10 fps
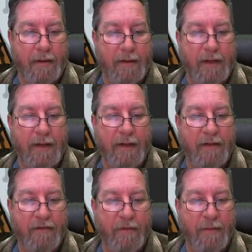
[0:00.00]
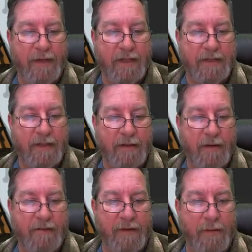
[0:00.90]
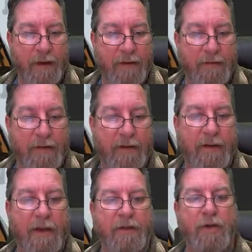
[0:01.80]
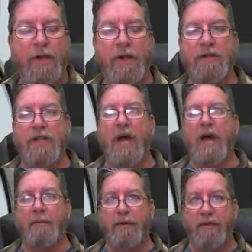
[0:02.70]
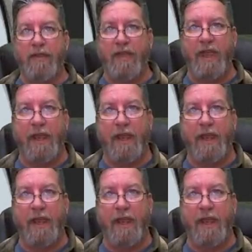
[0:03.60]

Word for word: You got anything for me, Dustin? You're awfully quiet over there. Do your job. Do the thing.